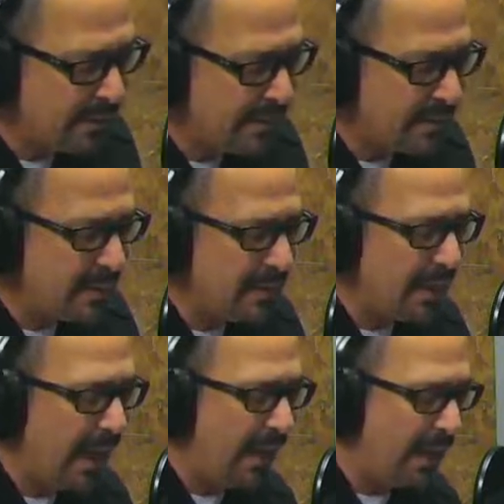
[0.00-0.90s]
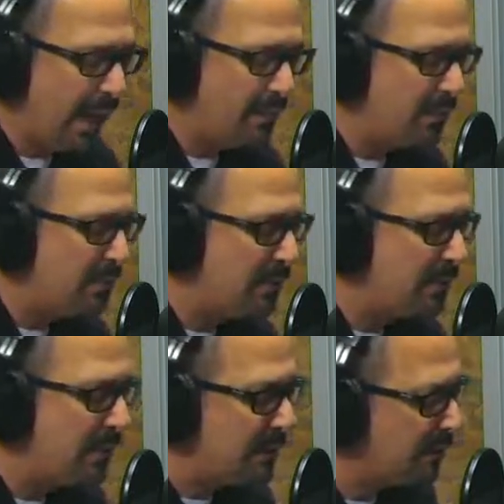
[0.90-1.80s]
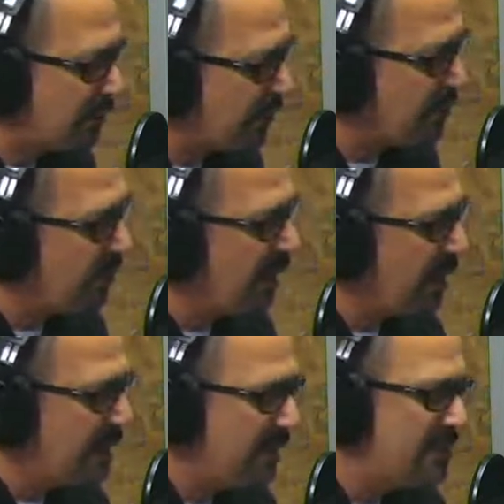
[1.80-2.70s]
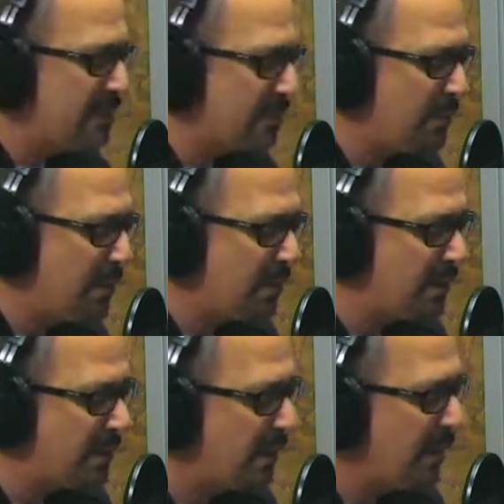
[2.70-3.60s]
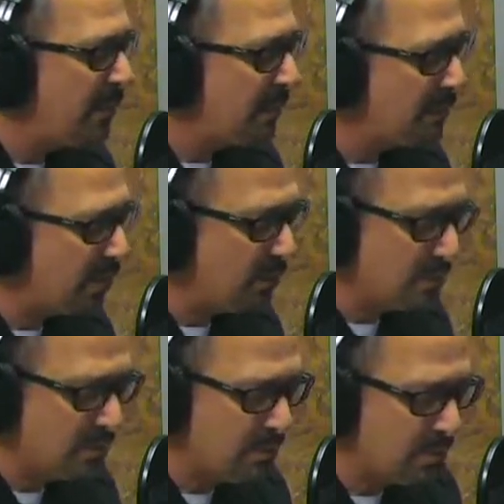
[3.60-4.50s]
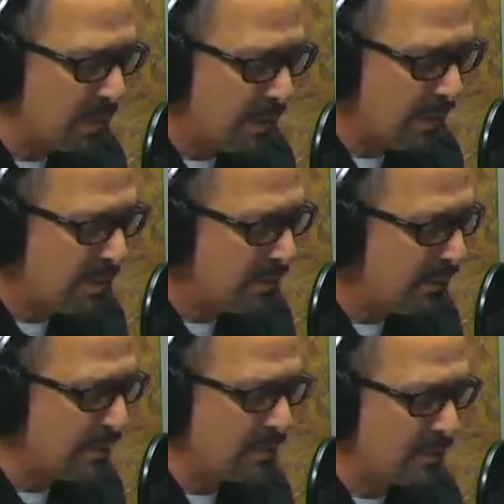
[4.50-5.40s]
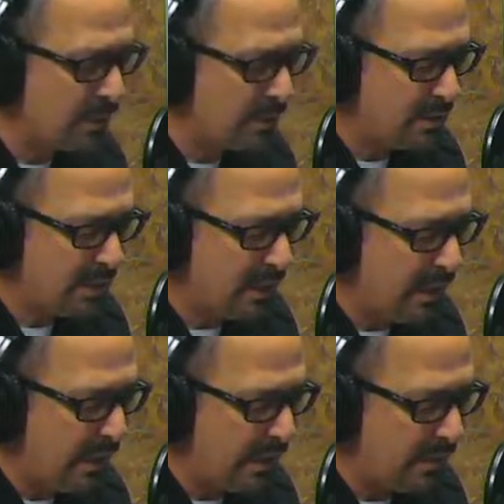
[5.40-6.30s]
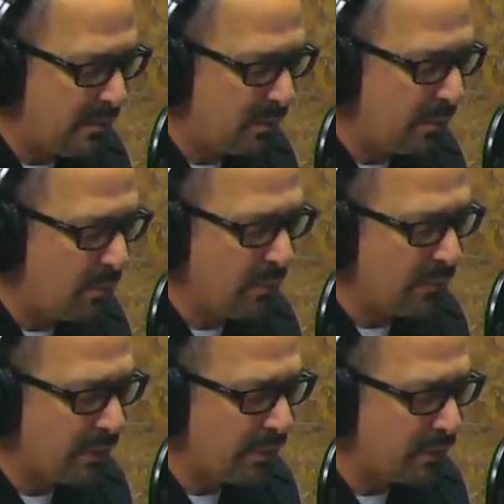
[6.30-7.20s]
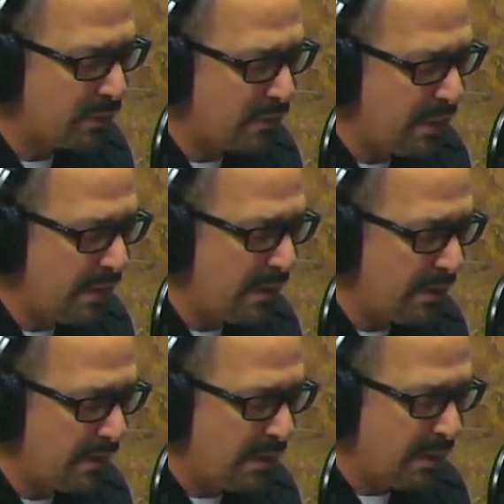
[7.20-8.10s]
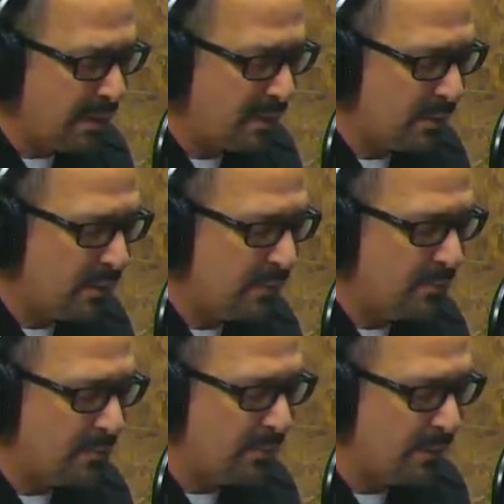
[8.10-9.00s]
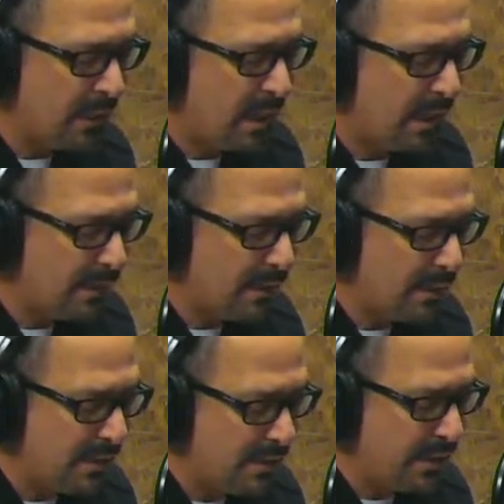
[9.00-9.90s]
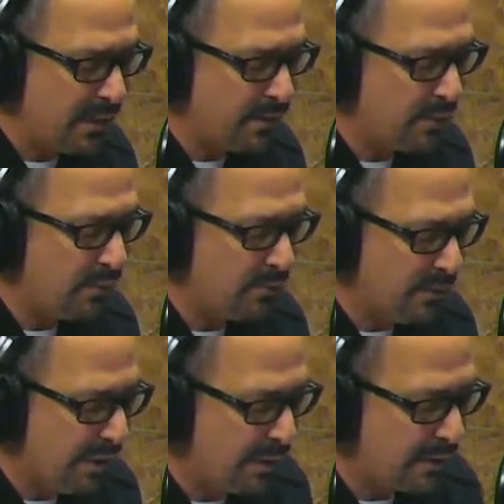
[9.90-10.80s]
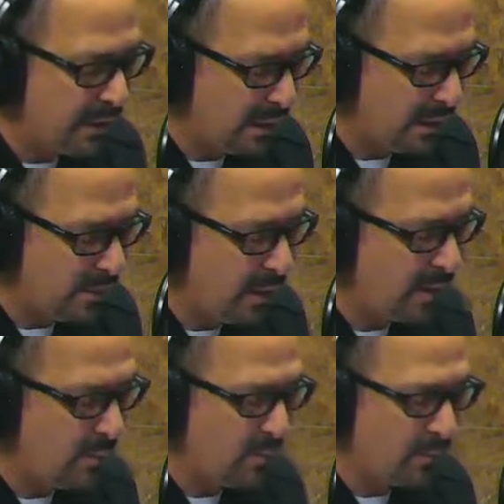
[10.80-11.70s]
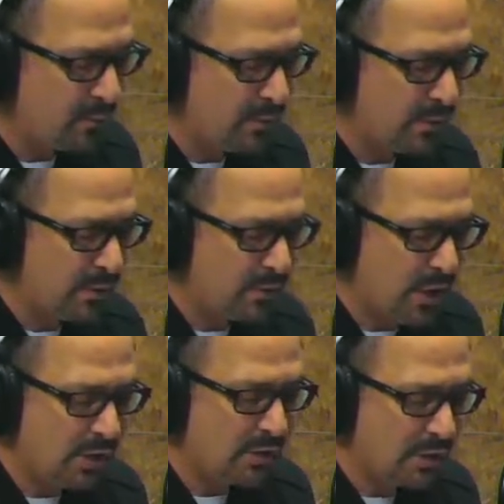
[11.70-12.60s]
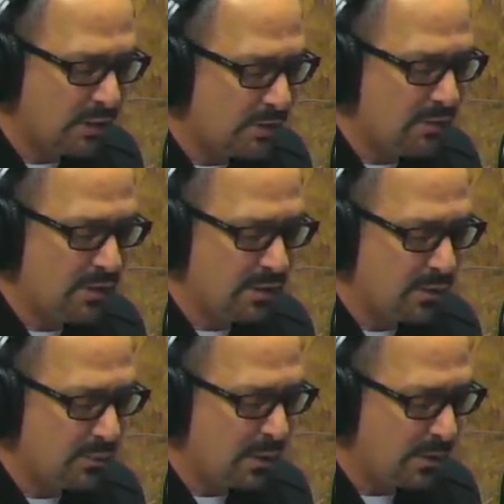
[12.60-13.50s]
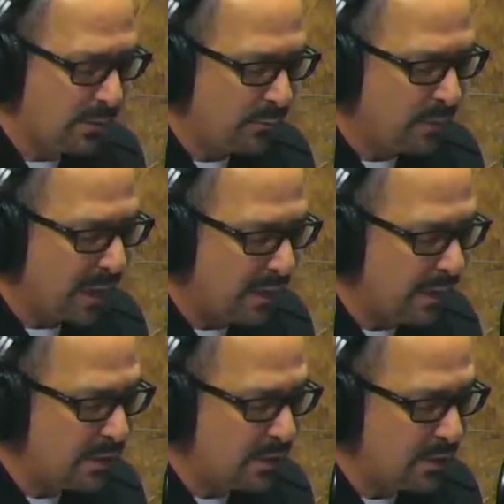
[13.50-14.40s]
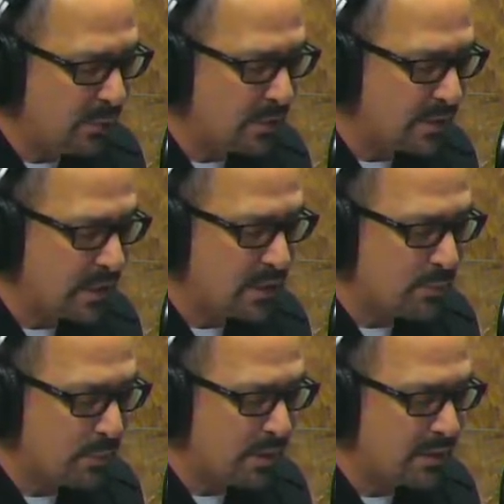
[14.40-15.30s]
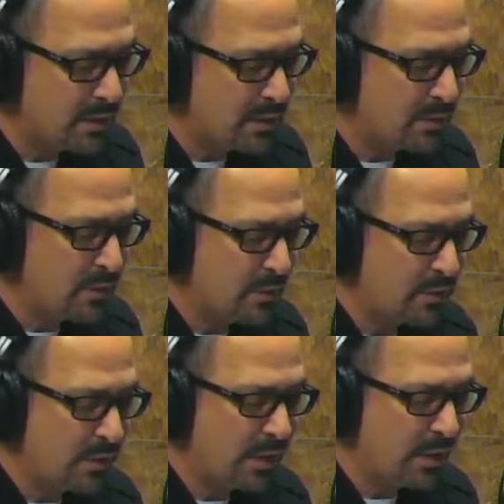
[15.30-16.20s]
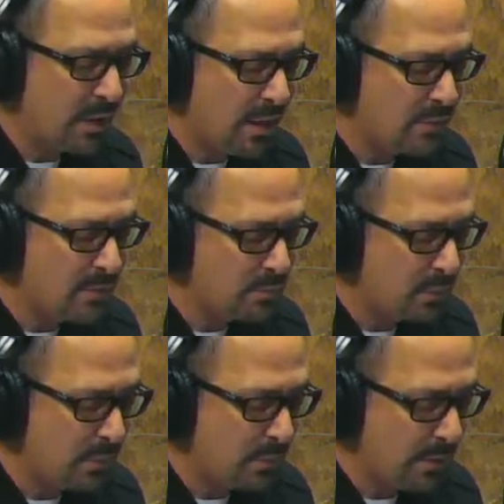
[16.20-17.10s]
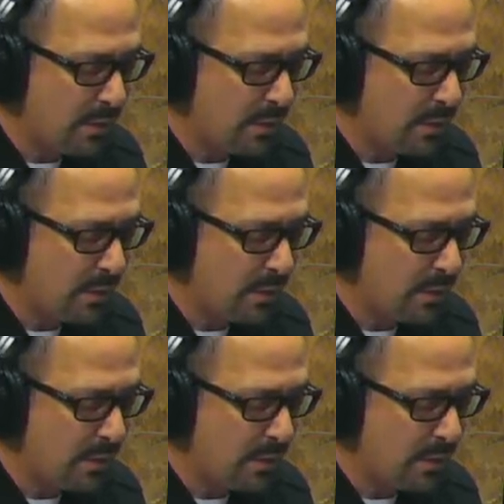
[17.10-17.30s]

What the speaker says: reason I have him, well, he's a friend of mine, he's a comedian, but also he's a veteran. And we will figure today, it's the ideal day to invite an Iraqi war veteran. Josh has used his humor and easygoing stage presence to entertain thousands of people.